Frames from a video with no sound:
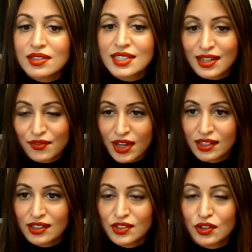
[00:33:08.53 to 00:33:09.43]
take
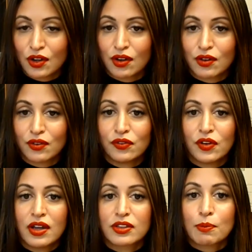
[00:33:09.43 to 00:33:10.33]
advantage of
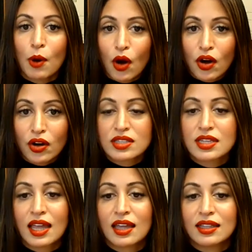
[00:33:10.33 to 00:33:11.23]
the parks
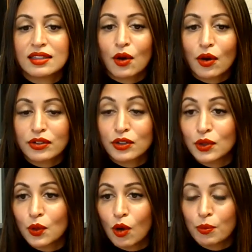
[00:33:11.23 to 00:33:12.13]
and the
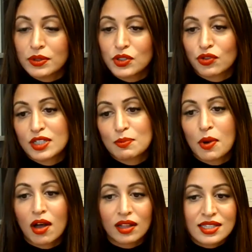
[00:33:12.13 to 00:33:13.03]
new open streets
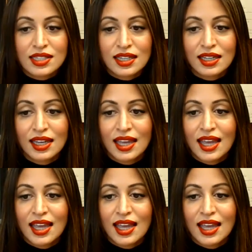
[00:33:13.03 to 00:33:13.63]
policy